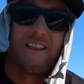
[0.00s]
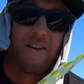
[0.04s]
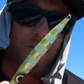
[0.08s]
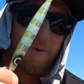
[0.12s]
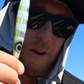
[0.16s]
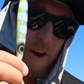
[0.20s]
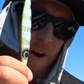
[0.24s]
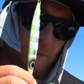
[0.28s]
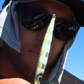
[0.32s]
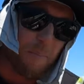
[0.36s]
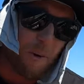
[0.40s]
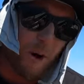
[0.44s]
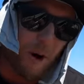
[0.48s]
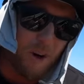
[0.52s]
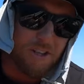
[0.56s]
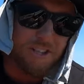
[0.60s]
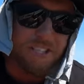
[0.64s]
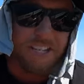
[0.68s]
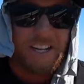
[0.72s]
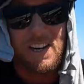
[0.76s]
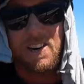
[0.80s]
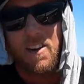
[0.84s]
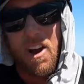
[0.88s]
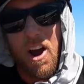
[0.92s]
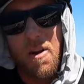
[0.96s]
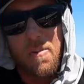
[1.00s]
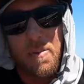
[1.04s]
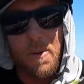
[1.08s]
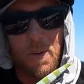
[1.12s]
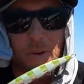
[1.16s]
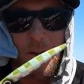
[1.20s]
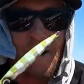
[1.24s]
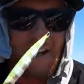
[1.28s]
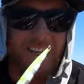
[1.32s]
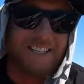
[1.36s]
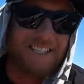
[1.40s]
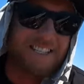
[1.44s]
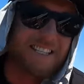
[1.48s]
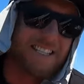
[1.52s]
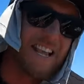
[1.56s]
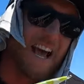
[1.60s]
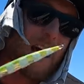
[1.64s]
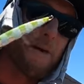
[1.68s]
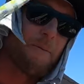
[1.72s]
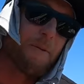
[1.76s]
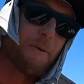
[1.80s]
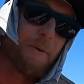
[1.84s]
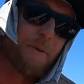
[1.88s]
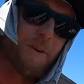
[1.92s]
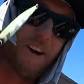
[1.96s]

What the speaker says: We've got Balching Groper, we've got Snapper,